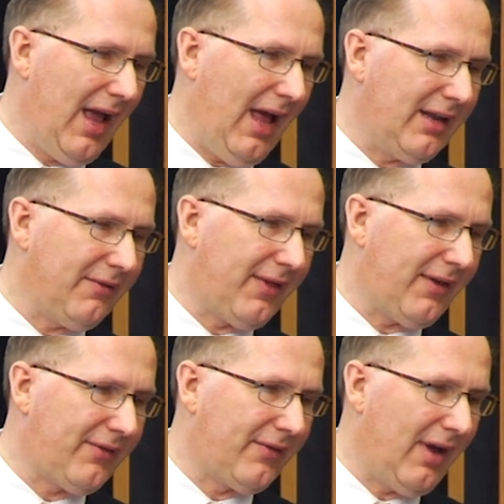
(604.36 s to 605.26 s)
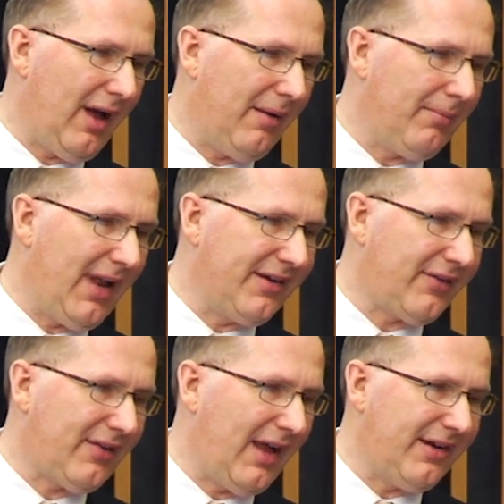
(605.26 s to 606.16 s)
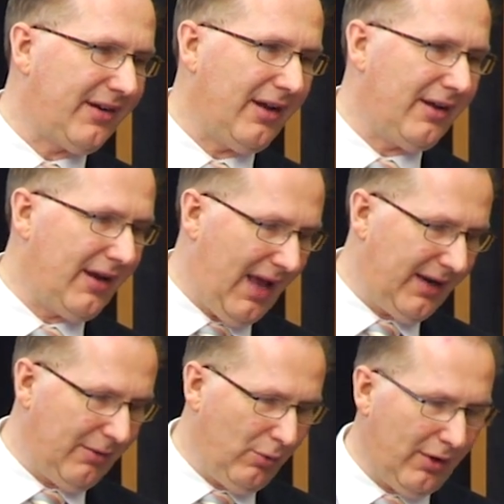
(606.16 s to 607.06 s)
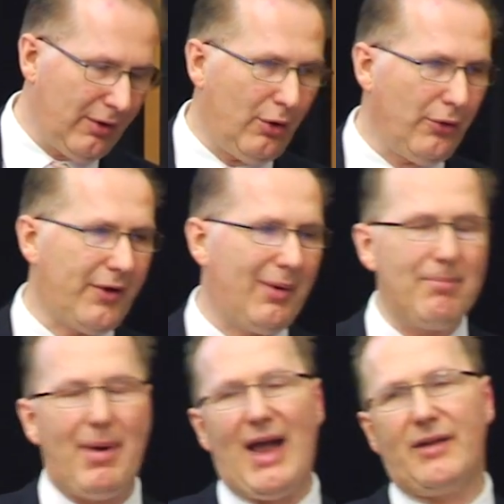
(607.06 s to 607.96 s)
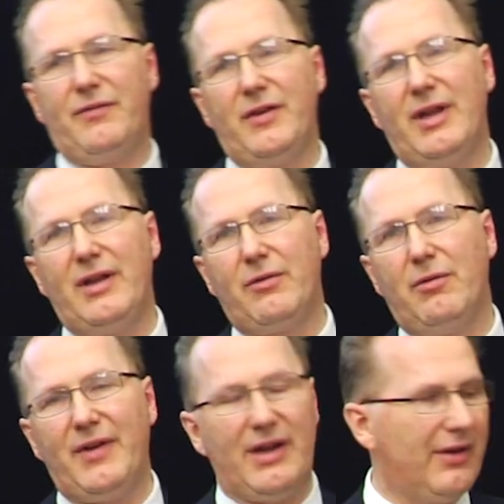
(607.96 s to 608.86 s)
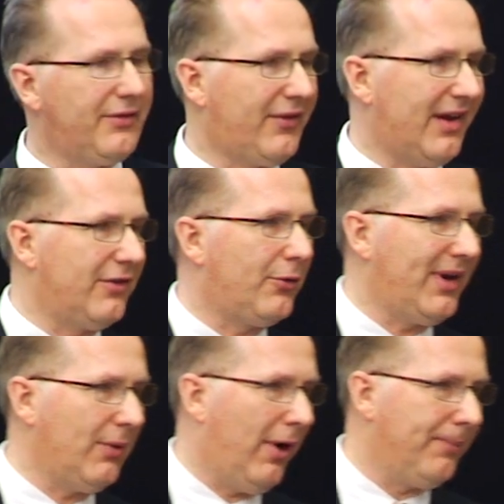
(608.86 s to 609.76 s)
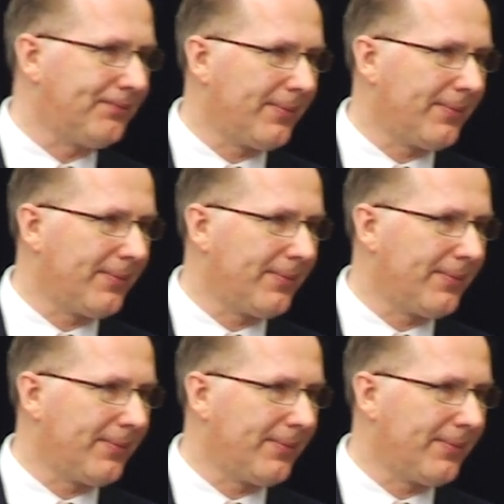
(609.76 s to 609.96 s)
any of this legislation, and it will also impact if you need to evict under Section 21.